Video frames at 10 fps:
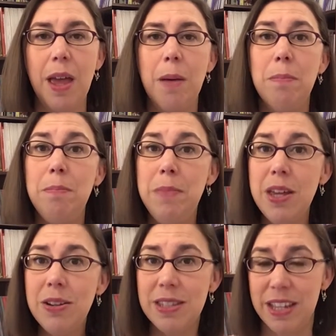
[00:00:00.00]

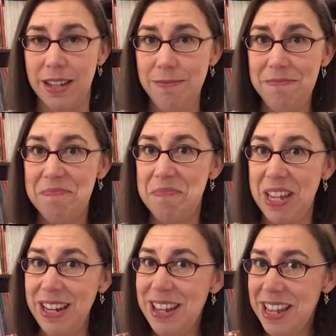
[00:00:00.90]
Myrten,
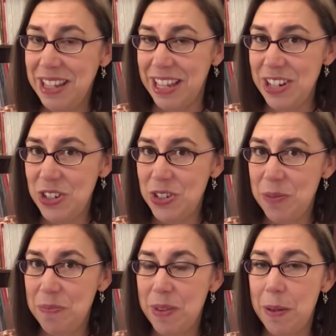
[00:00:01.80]
in English,
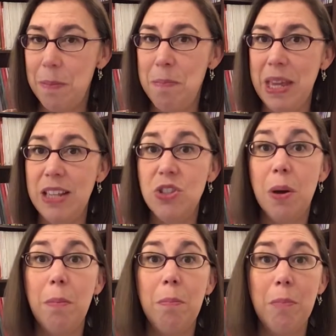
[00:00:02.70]
means
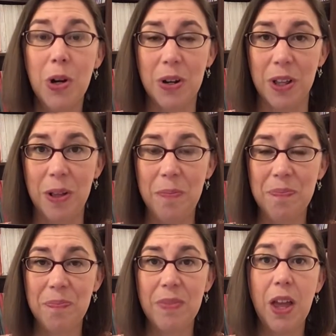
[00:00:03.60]
myrtle.
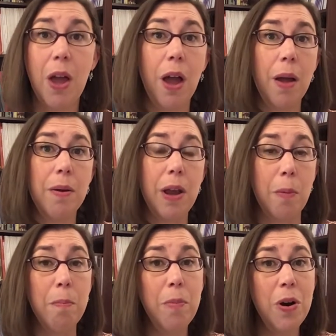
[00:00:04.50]
Now,
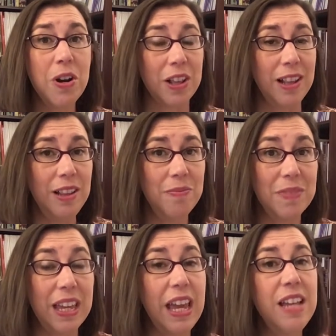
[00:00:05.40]
myrtle
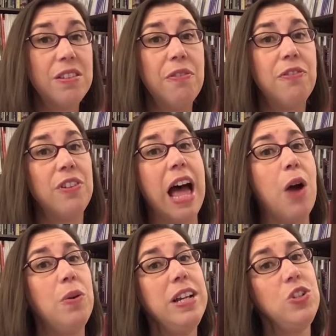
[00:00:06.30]
is a
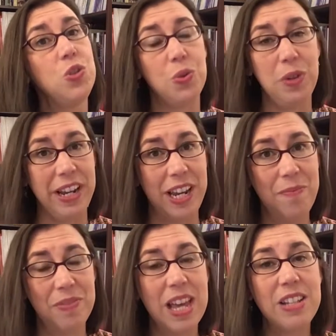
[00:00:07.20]
flowering tree
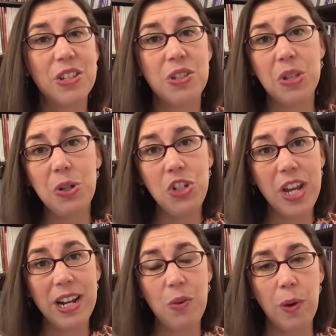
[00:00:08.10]
that is
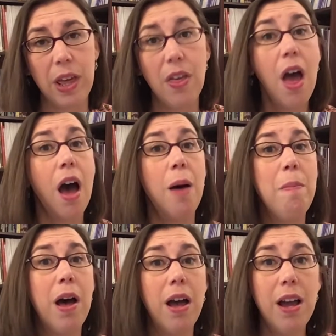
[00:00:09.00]
associated with,
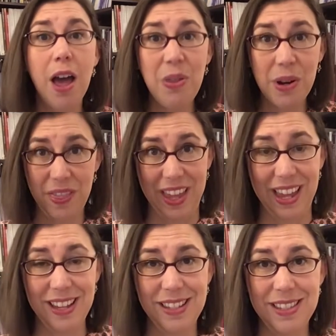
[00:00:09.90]
among other
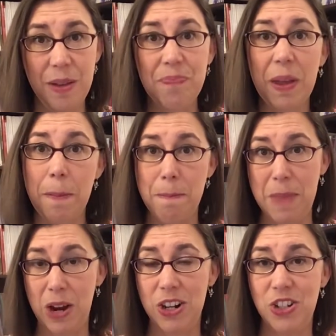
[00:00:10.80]
things,
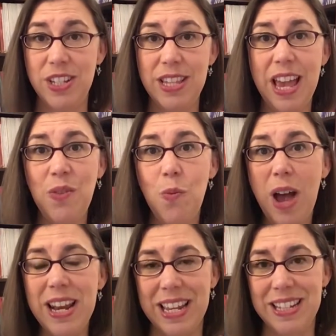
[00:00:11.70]
marriages and
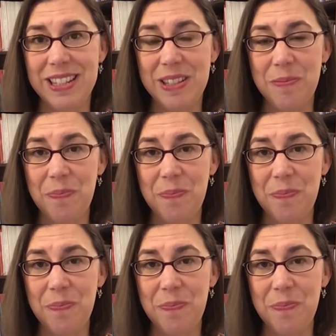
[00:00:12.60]
weddings.